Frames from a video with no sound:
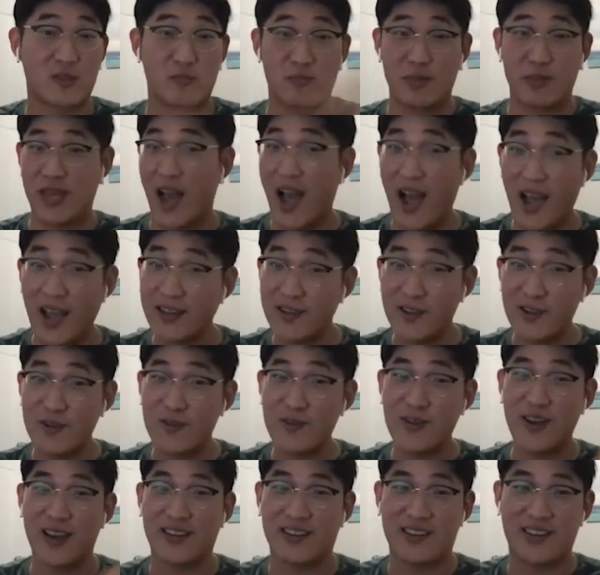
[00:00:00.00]
connections
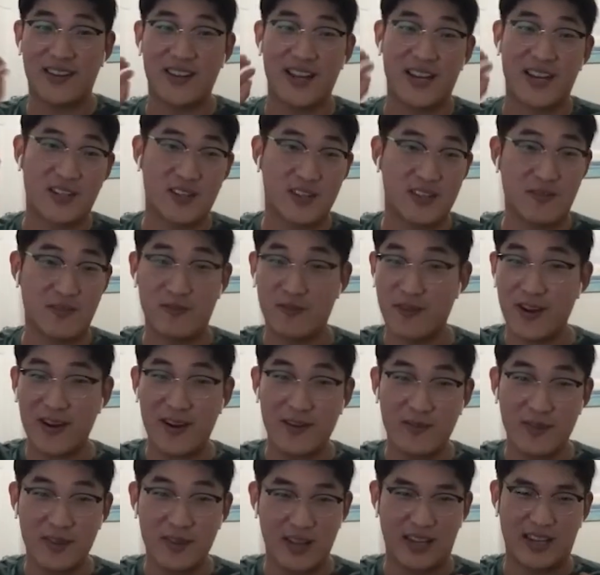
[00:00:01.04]
behind you and connections
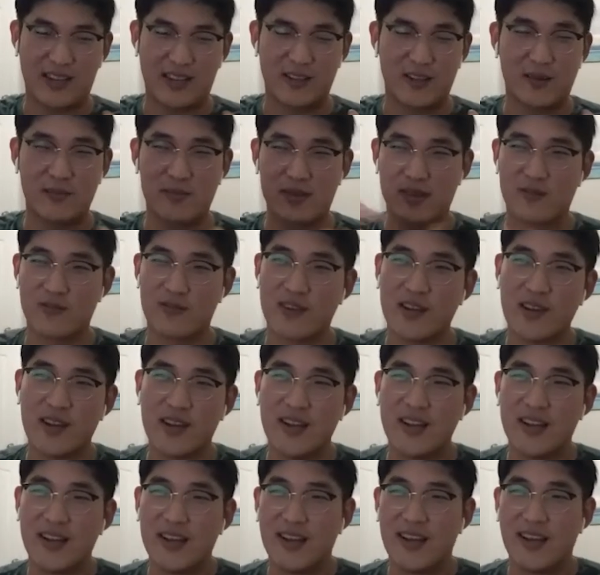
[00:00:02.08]
in front of you, like in terms
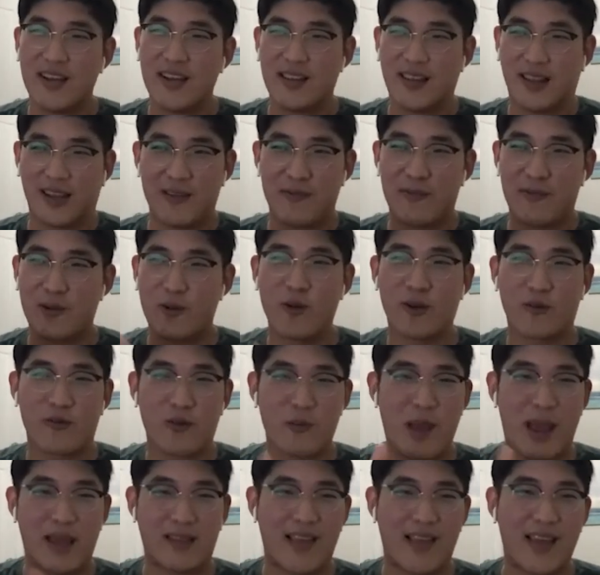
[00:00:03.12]
of like if
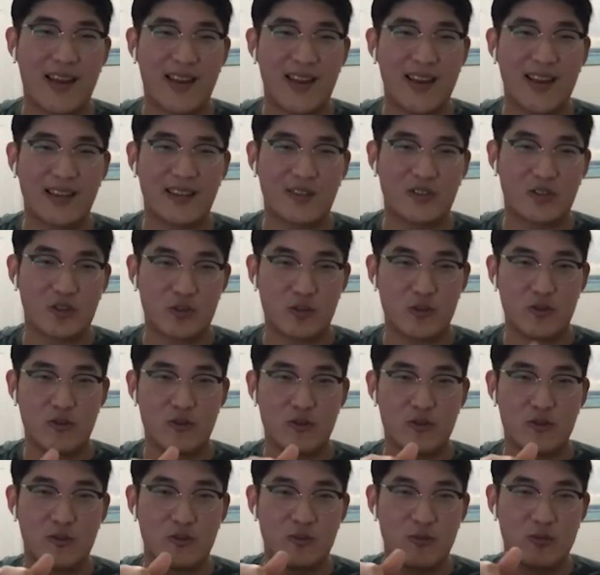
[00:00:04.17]
you're going from Atlanta
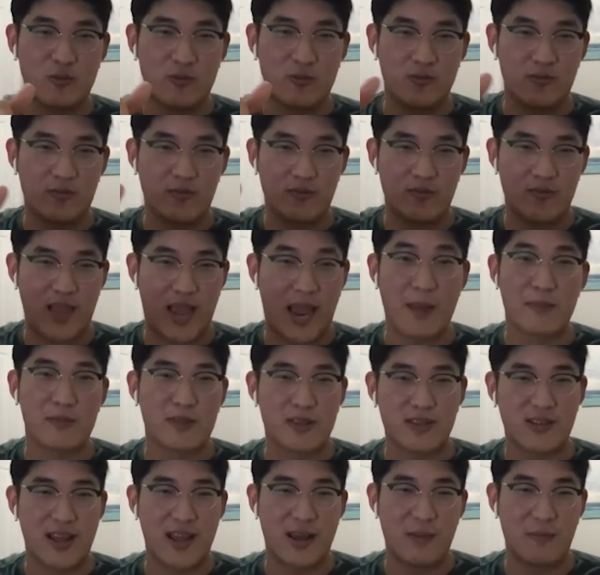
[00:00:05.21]
to
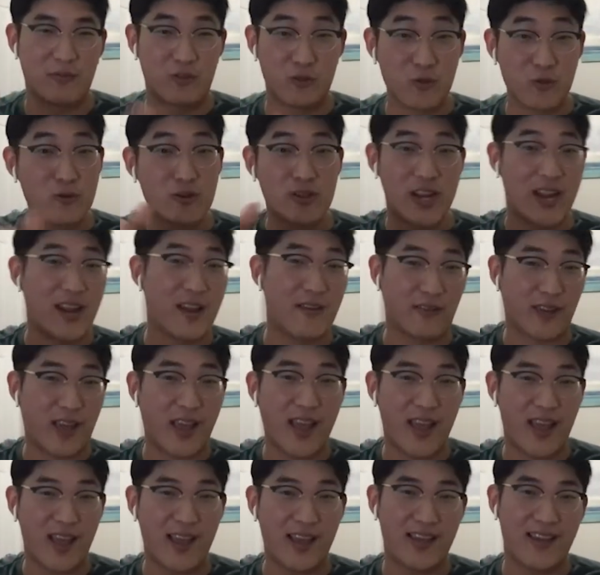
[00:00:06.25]
Amsterdam through
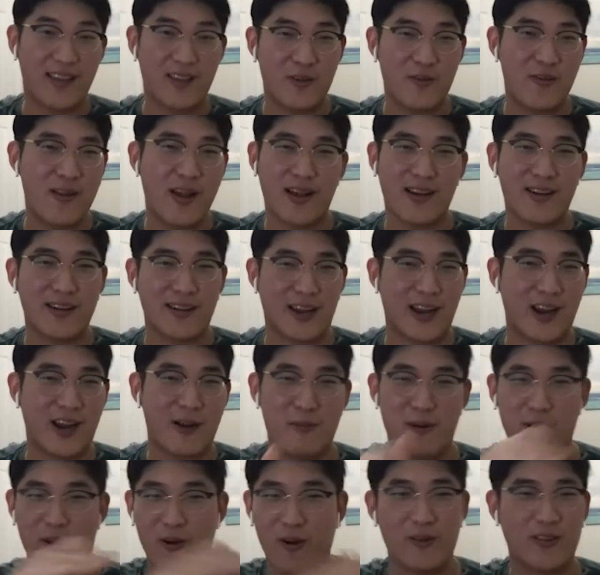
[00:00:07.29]
JFK, you're not
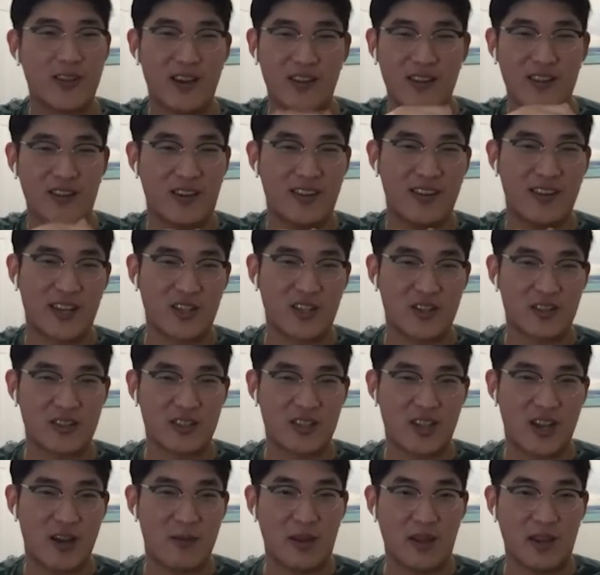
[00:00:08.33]
going to care about all the other
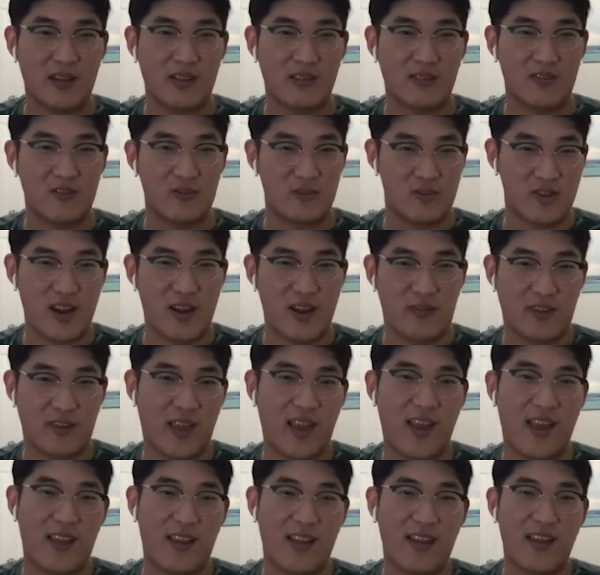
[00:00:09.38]
connections coming in to
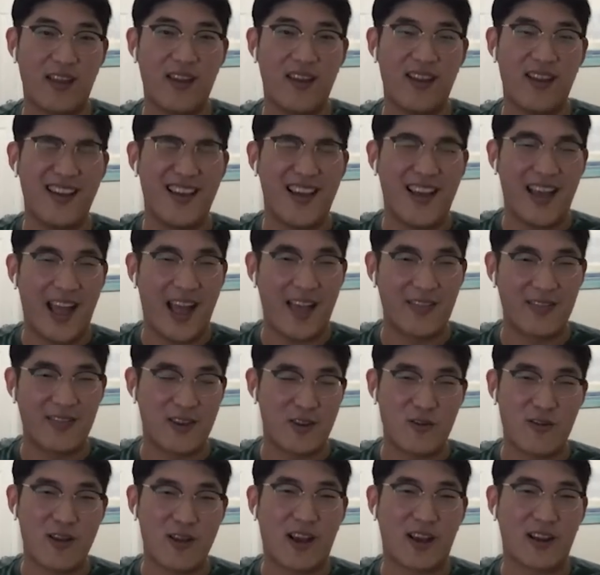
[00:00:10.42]
JFK.
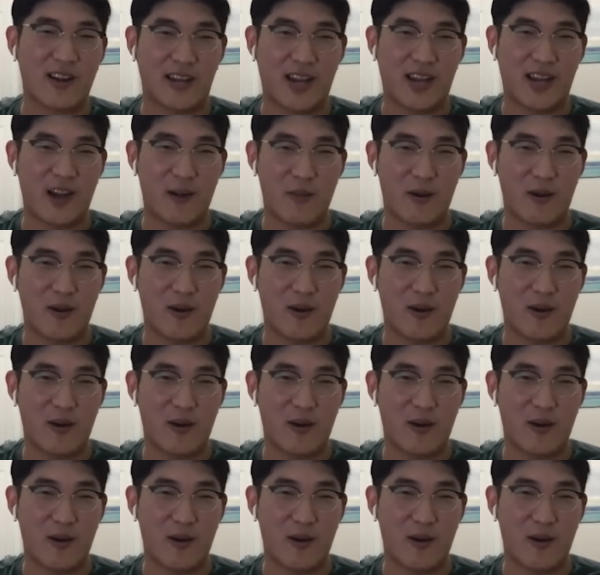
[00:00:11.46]
And then you're not